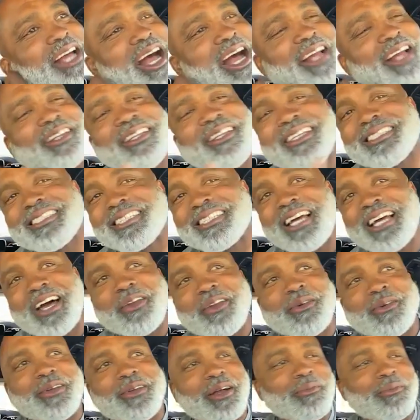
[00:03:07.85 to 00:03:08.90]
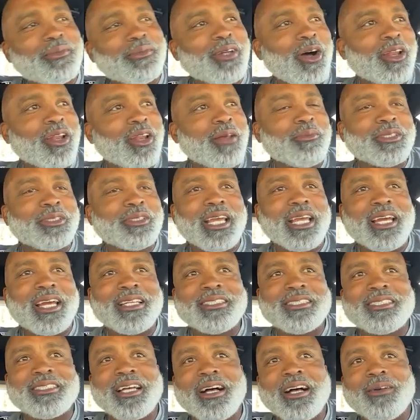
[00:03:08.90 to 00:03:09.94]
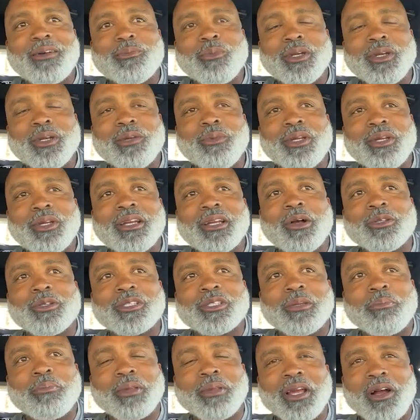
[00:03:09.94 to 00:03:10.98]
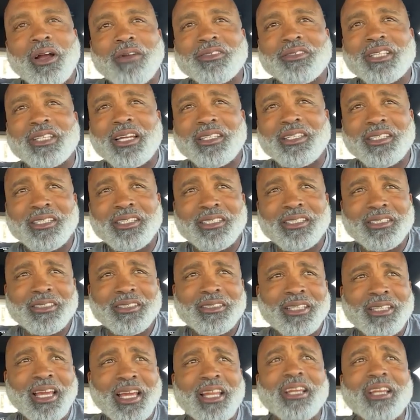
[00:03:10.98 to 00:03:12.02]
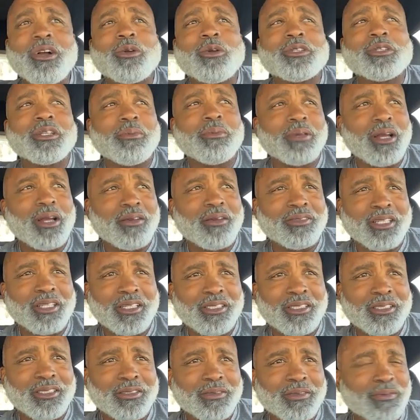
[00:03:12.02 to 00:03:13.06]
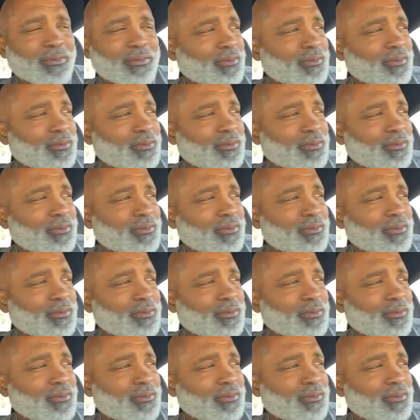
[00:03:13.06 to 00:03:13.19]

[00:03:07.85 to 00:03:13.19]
listen, I don't. all I'm saying is, uh, we we didn't go to the playoffs that year. They didn't go to the playoffs that year.